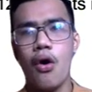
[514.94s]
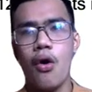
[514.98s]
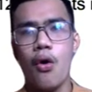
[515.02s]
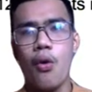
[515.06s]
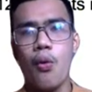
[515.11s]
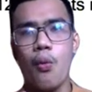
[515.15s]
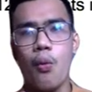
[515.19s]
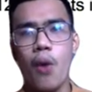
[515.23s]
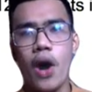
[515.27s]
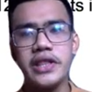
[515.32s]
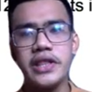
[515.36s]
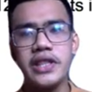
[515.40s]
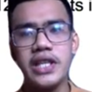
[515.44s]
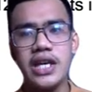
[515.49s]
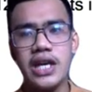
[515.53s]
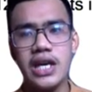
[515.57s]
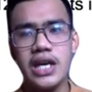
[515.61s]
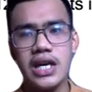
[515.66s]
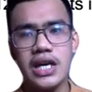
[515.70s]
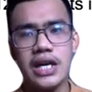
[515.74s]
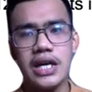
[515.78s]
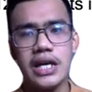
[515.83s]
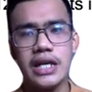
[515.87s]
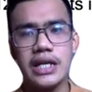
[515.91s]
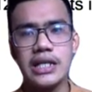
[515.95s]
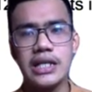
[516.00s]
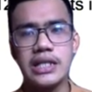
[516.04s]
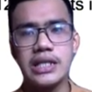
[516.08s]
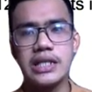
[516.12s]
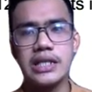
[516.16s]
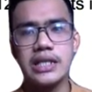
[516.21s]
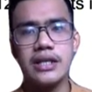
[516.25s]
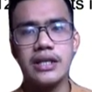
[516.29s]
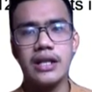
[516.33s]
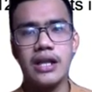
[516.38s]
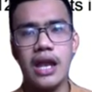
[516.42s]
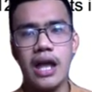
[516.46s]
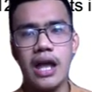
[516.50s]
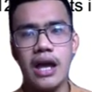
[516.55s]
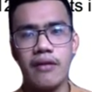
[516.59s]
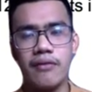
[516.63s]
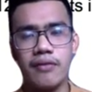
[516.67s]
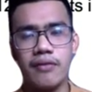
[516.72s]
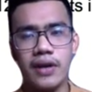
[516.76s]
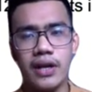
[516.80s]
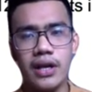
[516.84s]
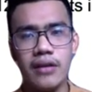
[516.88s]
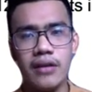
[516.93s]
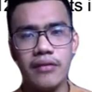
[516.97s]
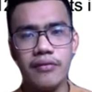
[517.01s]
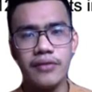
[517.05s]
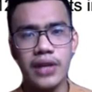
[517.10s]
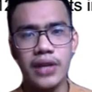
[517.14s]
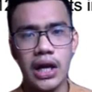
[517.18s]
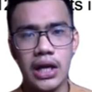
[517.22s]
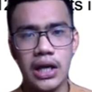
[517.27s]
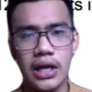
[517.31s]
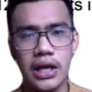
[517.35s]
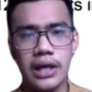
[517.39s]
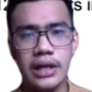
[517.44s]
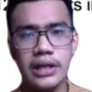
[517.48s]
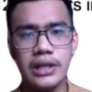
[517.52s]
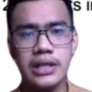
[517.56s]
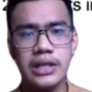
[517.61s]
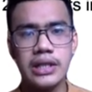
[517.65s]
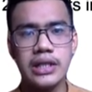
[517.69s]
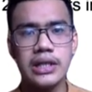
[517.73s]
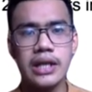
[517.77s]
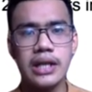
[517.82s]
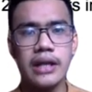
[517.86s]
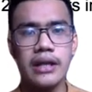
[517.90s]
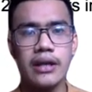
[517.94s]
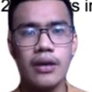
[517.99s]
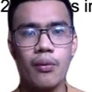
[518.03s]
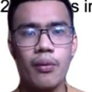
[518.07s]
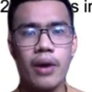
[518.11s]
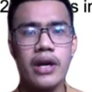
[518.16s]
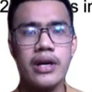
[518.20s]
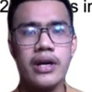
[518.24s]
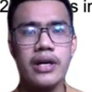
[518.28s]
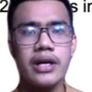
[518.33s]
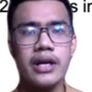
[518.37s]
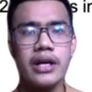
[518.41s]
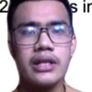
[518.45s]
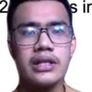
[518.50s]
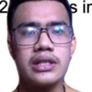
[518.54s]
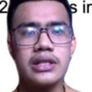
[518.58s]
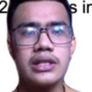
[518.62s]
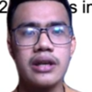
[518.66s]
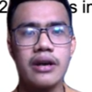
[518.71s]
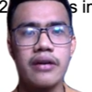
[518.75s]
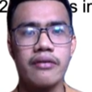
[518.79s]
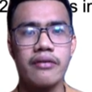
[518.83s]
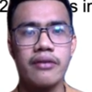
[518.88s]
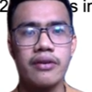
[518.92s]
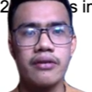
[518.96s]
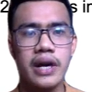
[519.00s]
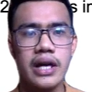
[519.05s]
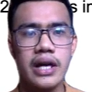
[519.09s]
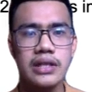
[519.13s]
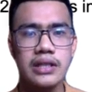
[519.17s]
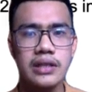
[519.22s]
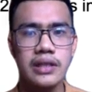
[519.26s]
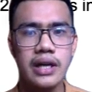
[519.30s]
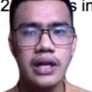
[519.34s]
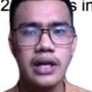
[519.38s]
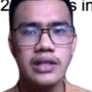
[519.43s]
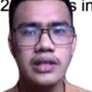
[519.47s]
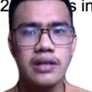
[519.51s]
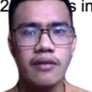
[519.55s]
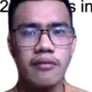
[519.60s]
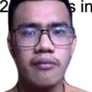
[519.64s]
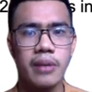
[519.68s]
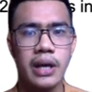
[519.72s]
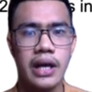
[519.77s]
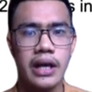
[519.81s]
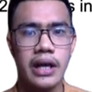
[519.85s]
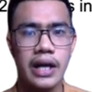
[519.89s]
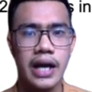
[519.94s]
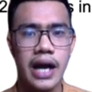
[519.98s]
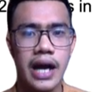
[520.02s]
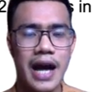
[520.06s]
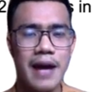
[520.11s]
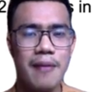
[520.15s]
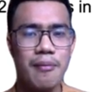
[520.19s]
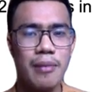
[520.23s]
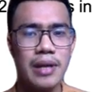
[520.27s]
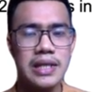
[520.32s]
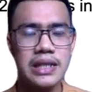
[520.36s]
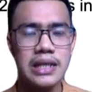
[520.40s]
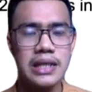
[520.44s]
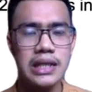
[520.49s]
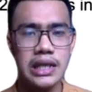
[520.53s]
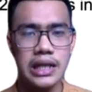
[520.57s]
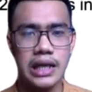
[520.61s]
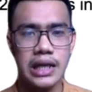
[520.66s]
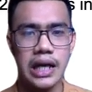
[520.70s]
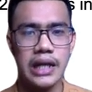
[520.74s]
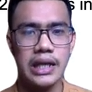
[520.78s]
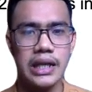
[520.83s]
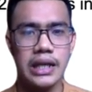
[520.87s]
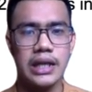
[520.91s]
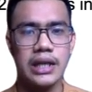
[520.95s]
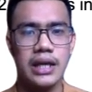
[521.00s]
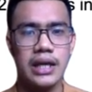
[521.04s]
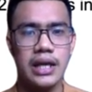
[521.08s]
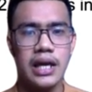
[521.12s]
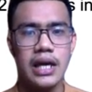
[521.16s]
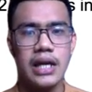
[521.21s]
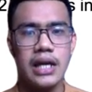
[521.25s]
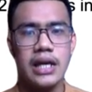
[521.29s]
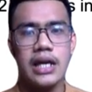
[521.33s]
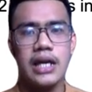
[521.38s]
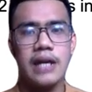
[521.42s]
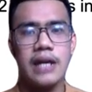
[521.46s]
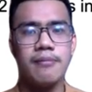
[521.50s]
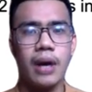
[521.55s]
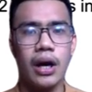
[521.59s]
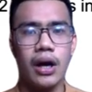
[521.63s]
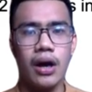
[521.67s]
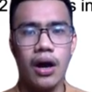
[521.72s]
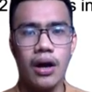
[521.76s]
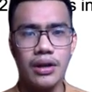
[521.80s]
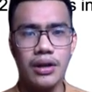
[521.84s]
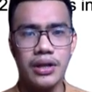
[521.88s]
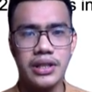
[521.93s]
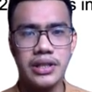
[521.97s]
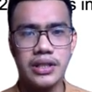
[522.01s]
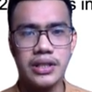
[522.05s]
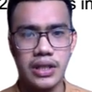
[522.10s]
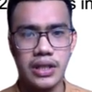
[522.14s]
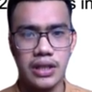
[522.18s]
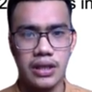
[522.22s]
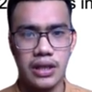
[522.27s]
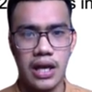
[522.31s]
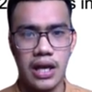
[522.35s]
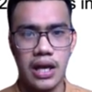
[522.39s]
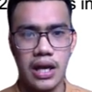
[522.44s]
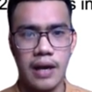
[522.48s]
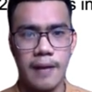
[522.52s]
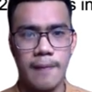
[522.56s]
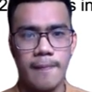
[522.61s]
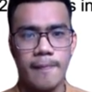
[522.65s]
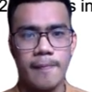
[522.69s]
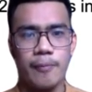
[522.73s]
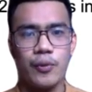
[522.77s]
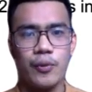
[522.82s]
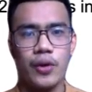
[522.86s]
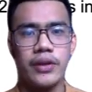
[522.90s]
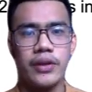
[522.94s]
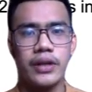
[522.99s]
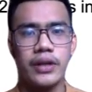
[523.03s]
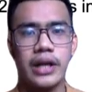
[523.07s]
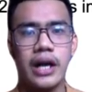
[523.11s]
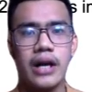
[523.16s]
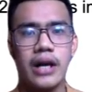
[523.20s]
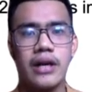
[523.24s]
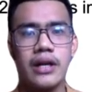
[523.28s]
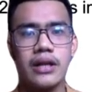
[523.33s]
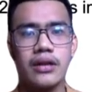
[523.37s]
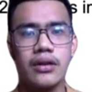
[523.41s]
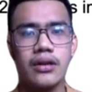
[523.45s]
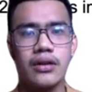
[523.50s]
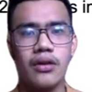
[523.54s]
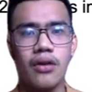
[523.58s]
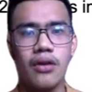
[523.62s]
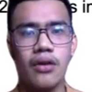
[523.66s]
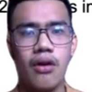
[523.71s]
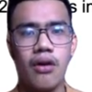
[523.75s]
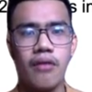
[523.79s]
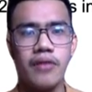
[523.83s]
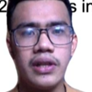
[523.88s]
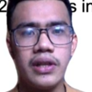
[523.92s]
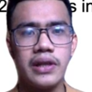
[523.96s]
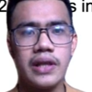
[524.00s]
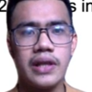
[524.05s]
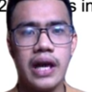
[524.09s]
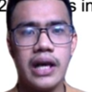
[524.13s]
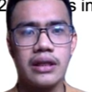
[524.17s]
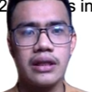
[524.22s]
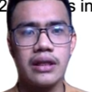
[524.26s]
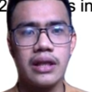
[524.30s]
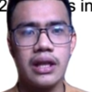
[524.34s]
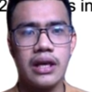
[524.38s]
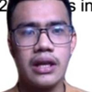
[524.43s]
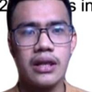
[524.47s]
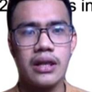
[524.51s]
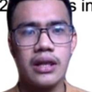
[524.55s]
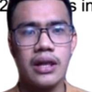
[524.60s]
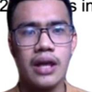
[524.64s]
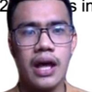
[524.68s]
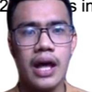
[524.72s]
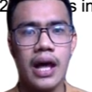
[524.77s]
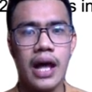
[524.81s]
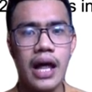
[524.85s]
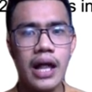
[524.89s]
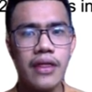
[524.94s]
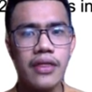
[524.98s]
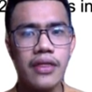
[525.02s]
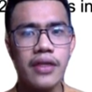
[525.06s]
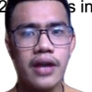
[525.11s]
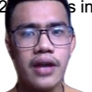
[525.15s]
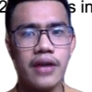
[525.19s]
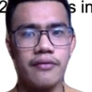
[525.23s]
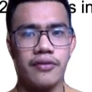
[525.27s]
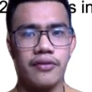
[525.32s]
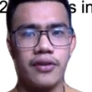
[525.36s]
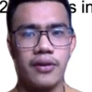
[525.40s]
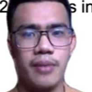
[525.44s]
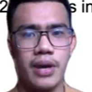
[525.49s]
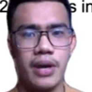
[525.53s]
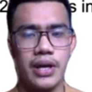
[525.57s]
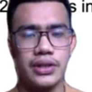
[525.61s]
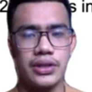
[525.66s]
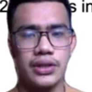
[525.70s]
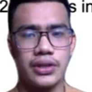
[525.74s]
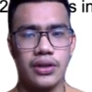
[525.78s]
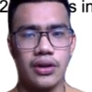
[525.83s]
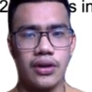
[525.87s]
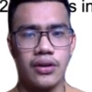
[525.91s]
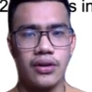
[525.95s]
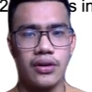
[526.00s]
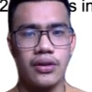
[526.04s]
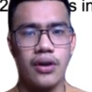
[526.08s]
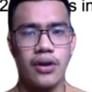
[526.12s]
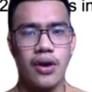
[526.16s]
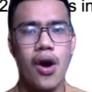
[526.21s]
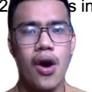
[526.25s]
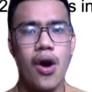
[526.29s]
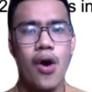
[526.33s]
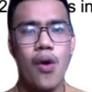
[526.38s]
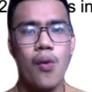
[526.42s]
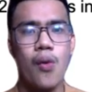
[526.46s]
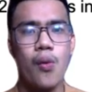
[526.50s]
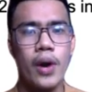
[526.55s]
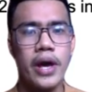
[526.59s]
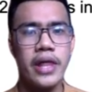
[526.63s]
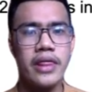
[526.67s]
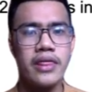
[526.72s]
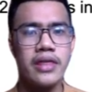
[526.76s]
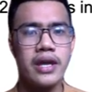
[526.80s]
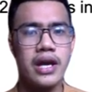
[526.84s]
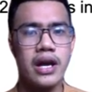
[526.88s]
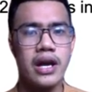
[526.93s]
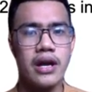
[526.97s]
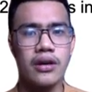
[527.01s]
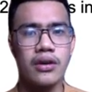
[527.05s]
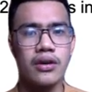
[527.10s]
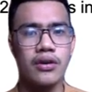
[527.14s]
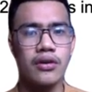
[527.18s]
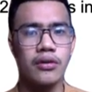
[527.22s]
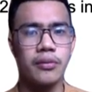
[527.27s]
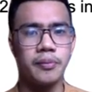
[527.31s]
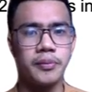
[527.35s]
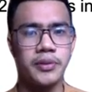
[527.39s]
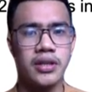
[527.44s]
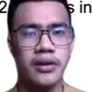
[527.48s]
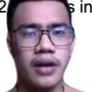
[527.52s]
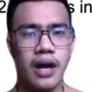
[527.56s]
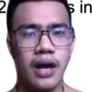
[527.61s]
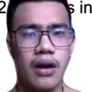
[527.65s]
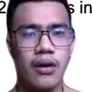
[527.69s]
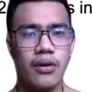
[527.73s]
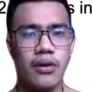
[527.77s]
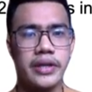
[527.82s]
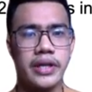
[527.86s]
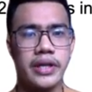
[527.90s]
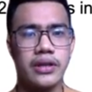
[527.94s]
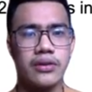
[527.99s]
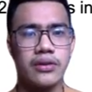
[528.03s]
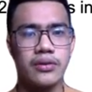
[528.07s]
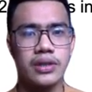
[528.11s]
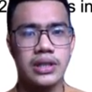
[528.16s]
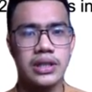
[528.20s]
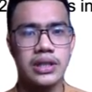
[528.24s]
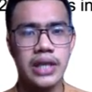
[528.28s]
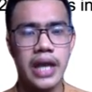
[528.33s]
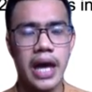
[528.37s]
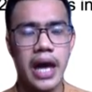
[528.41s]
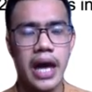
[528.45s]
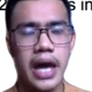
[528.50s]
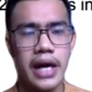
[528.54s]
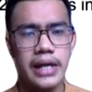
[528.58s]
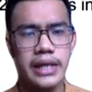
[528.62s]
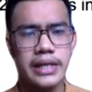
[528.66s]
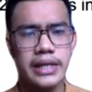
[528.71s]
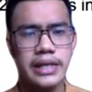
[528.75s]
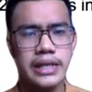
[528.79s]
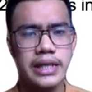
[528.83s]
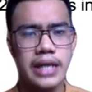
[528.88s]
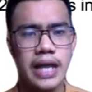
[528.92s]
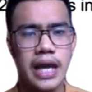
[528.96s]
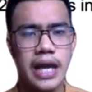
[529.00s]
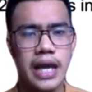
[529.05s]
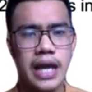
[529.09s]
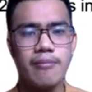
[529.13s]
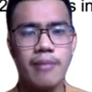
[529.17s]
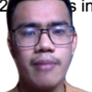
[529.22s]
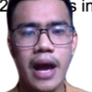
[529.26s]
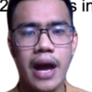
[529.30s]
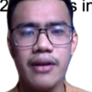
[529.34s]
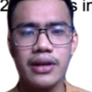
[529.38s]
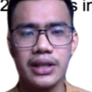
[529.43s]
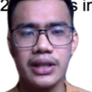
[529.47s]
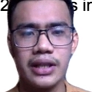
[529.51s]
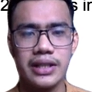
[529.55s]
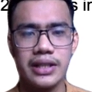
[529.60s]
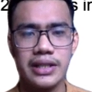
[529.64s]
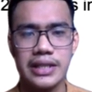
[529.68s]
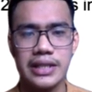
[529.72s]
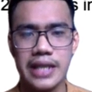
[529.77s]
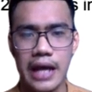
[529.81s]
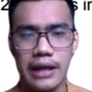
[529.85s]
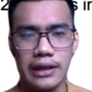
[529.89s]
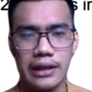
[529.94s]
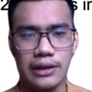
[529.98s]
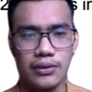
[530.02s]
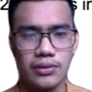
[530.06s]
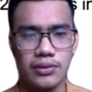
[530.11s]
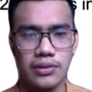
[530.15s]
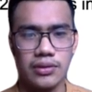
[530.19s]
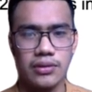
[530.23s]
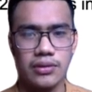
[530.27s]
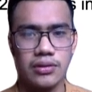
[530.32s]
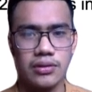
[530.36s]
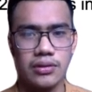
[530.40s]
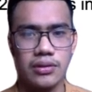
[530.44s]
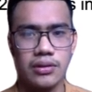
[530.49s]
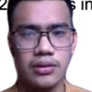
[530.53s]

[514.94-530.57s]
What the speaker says: what is the level of knowledge and awareness of the residents of Barangay Mansilingan in Bacolod City on the current COVID-19 health information when they are grouped according to sex and marital status?